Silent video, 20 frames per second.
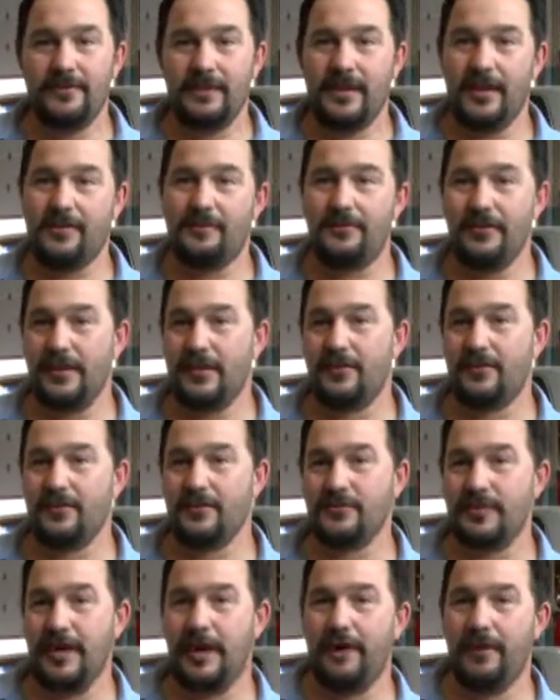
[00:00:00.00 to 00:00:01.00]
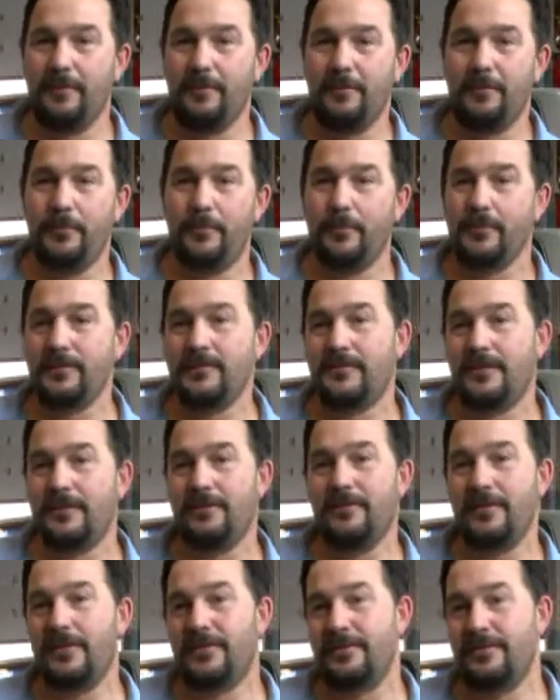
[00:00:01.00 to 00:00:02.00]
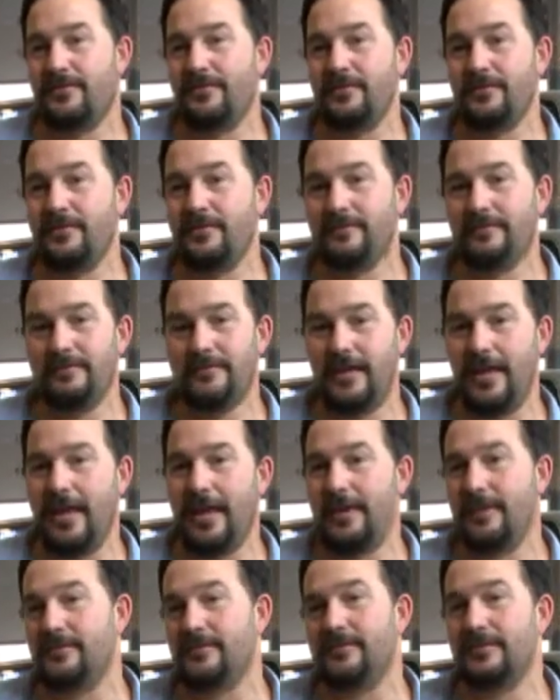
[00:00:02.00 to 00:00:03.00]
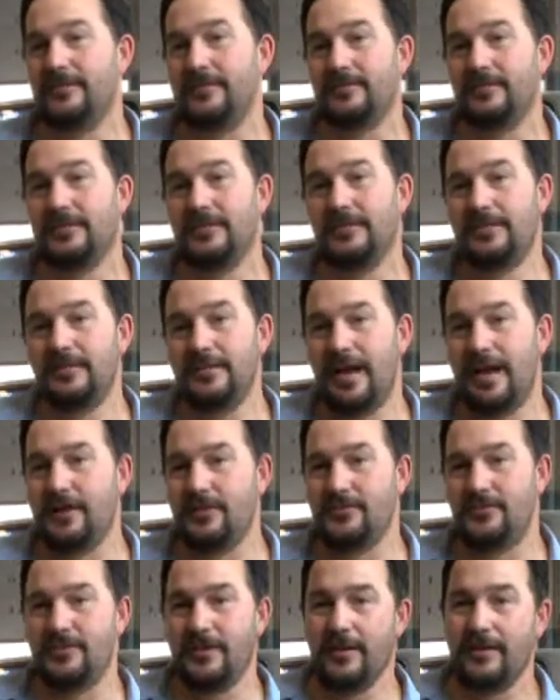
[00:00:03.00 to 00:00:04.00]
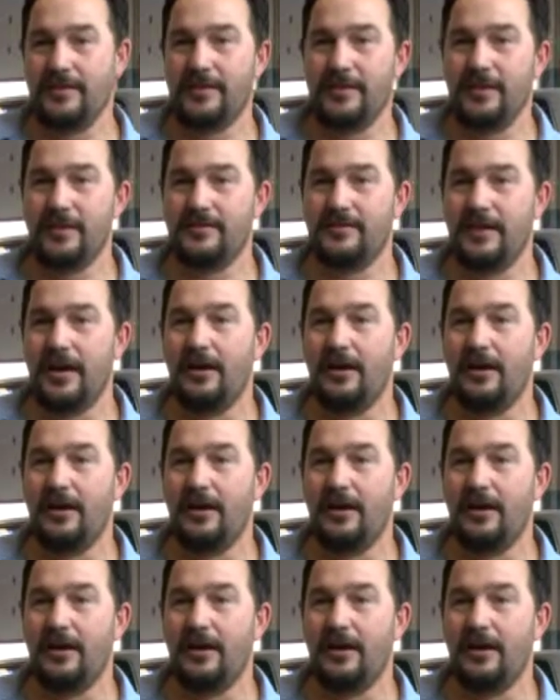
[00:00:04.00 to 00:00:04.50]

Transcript: like vehicles or how to pull stuff at different angles, how to straighten things